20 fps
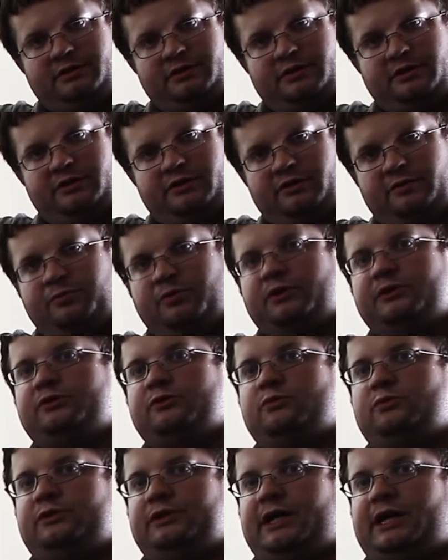the printer will
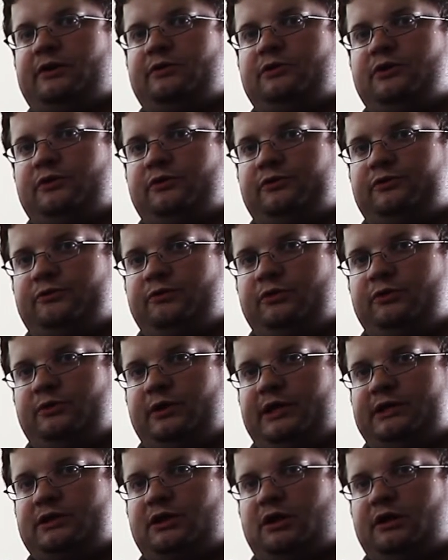now go through its
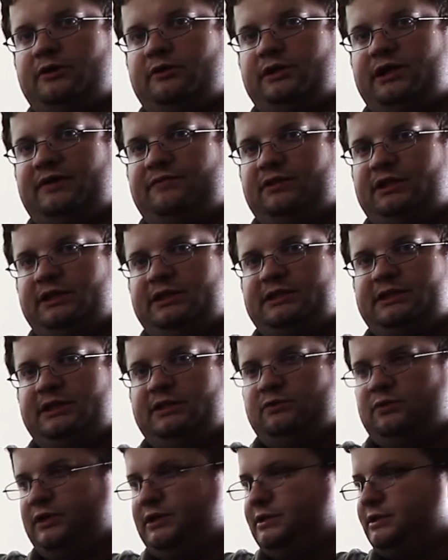auto leveling
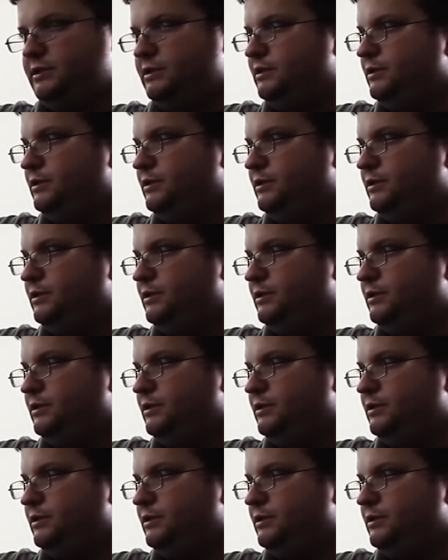sequence.